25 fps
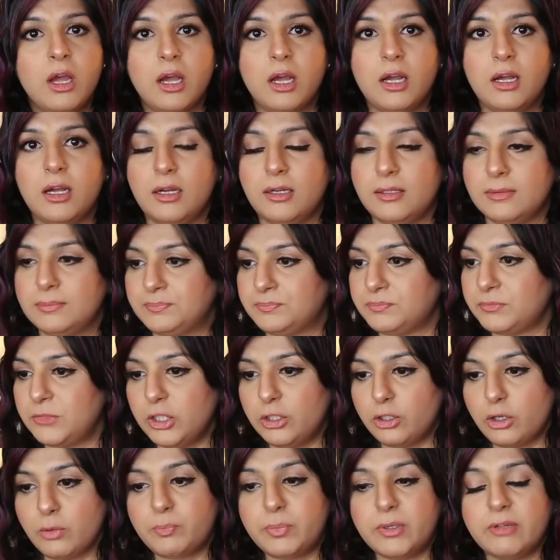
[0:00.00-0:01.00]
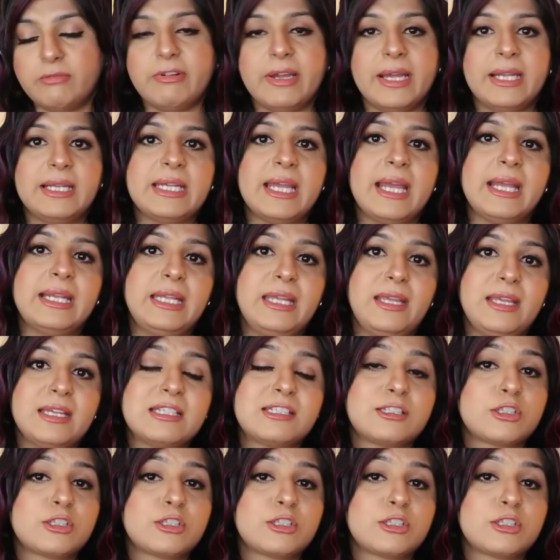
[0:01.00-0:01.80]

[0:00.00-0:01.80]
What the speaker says: prevent any